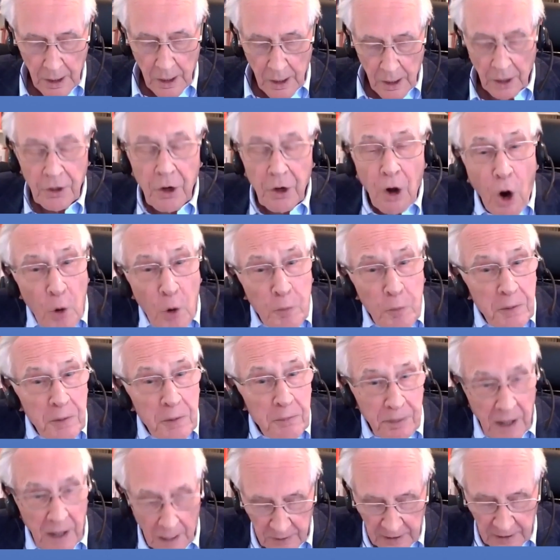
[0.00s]
An open
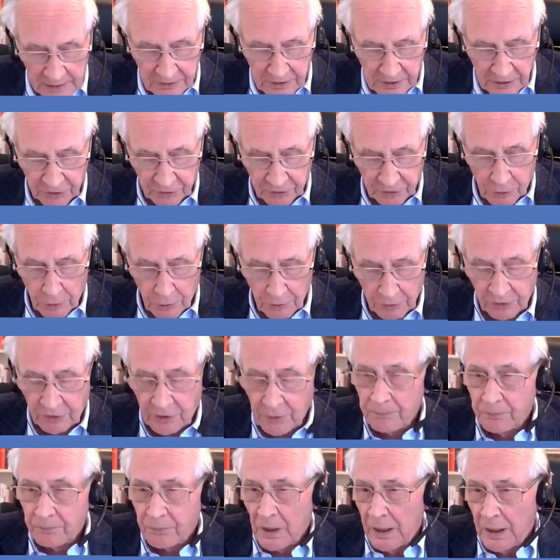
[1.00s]
public discourse
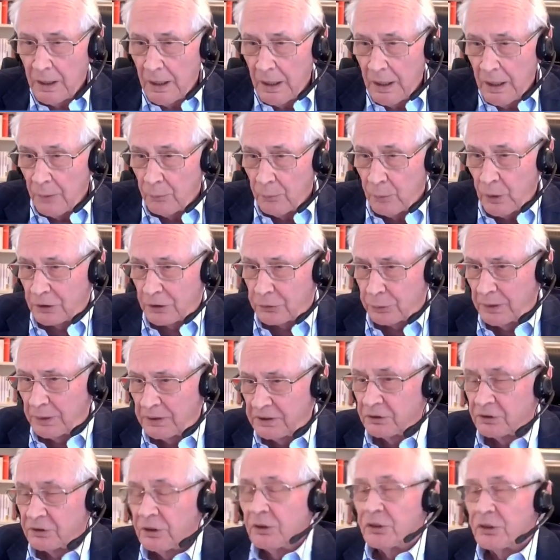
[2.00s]
where
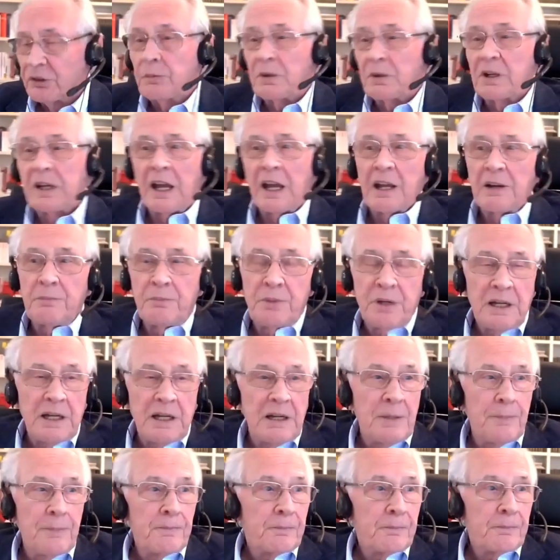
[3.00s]
criticism can
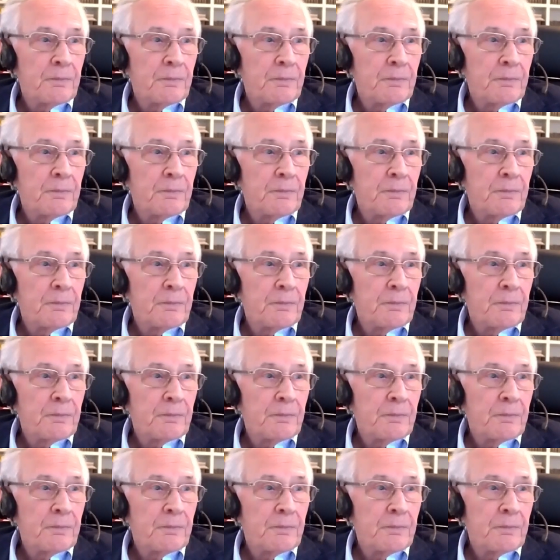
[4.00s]
be